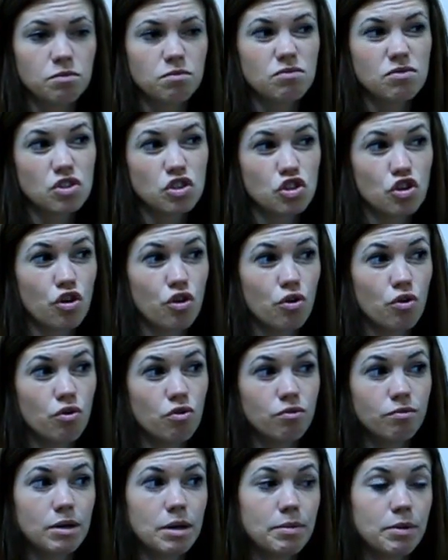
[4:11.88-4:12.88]

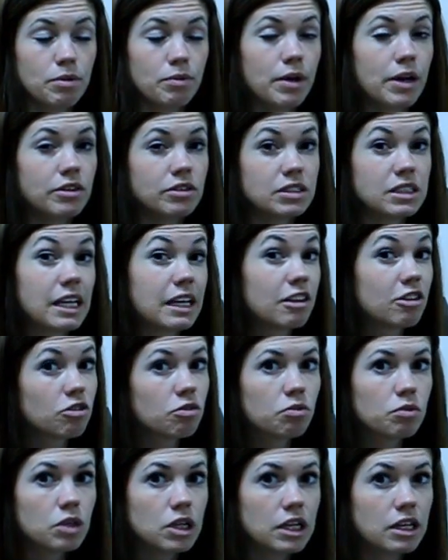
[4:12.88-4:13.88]
So maybe around
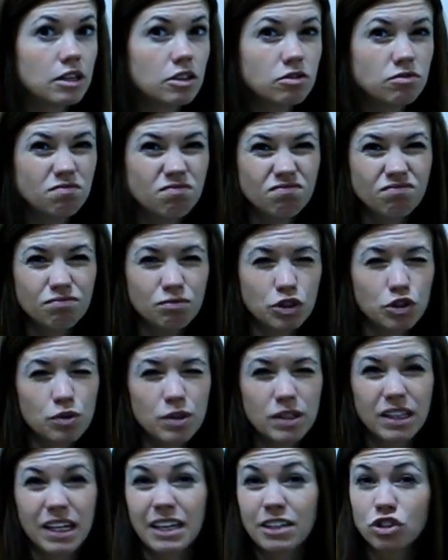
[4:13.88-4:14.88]
between
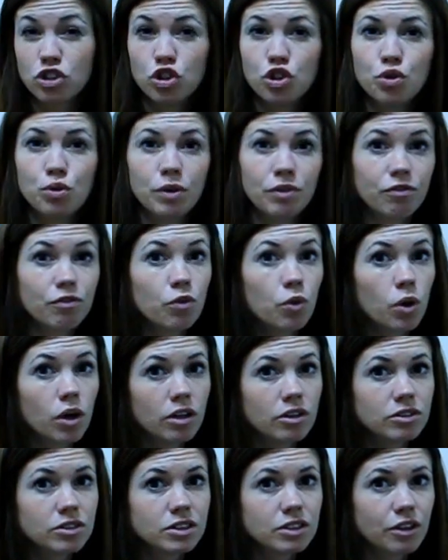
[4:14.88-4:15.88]
2 and
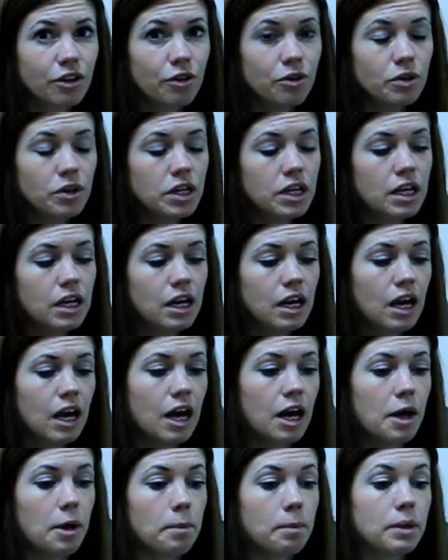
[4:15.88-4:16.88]
4 or so.
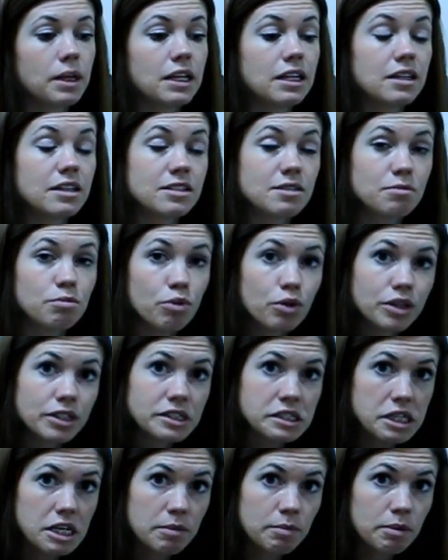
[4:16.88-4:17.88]
But it is important to
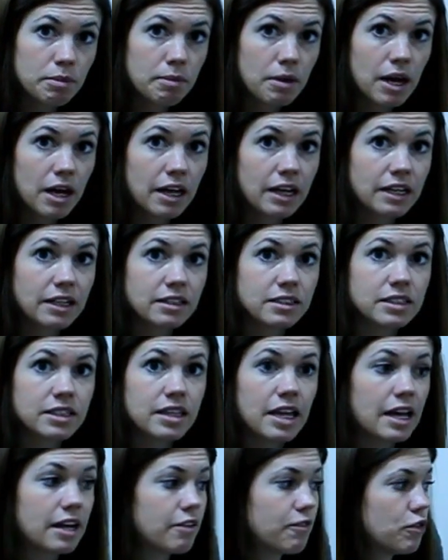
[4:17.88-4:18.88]
keep in mind
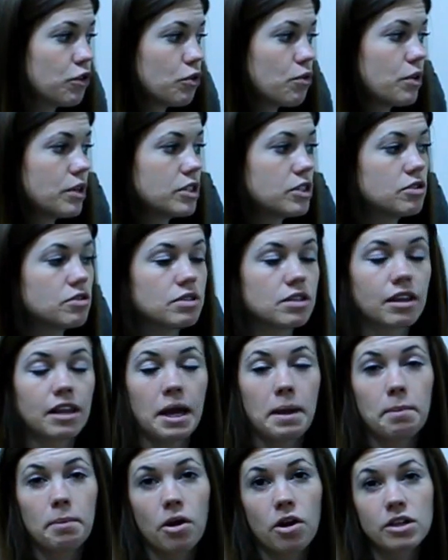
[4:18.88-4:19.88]
that if you're going to use a
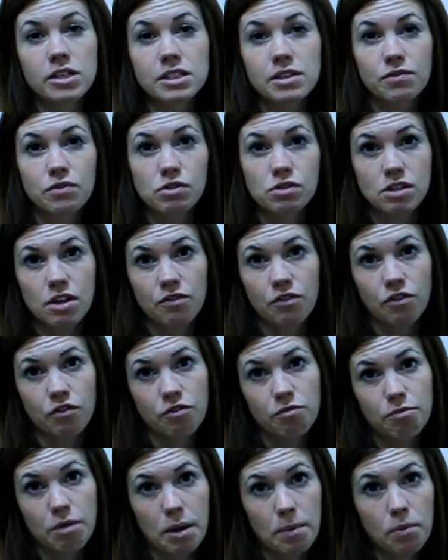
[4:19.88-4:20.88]
light box, if you suffer
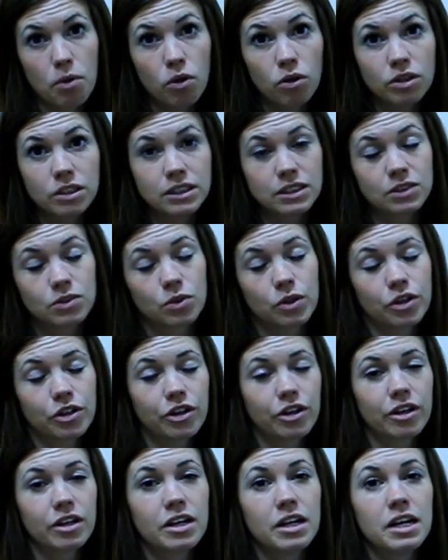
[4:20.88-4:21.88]
from bipolar
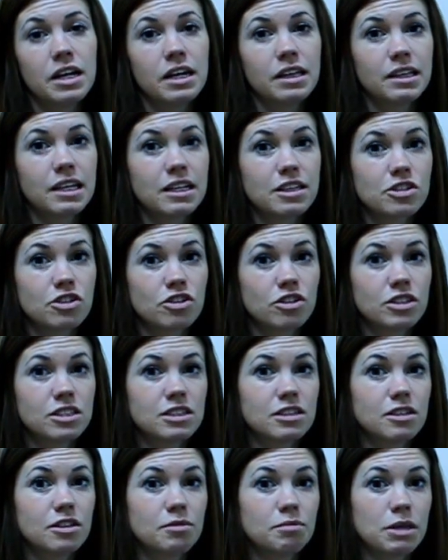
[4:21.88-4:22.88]
disorder, that it's good
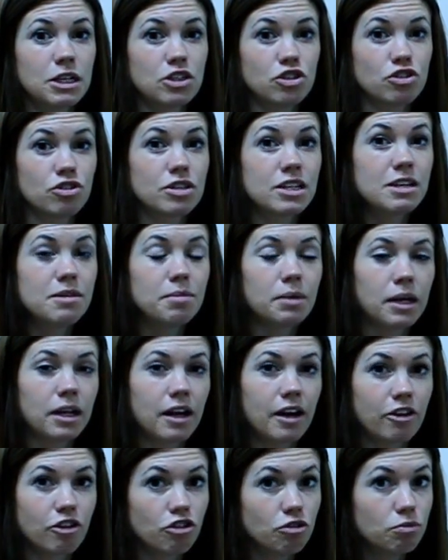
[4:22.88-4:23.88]
to make sure you're keeping an
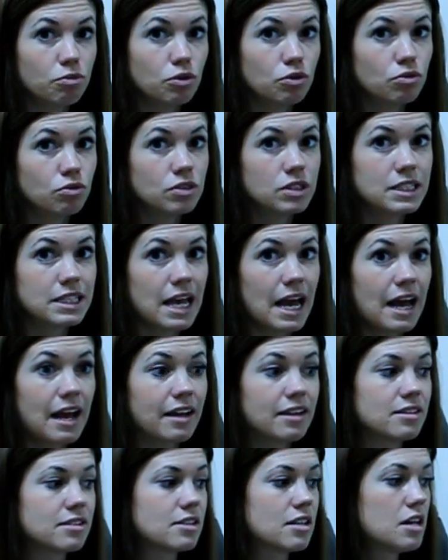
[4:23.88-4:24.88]
eye on your moods,
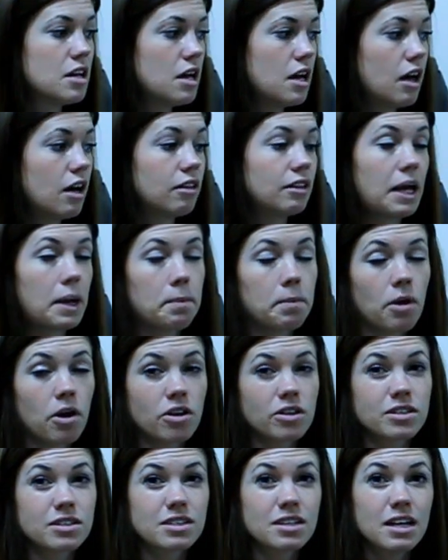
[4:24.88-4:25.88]
as a light
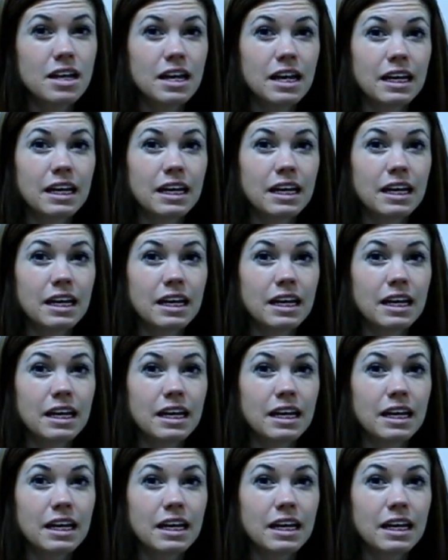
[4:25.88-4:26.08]
box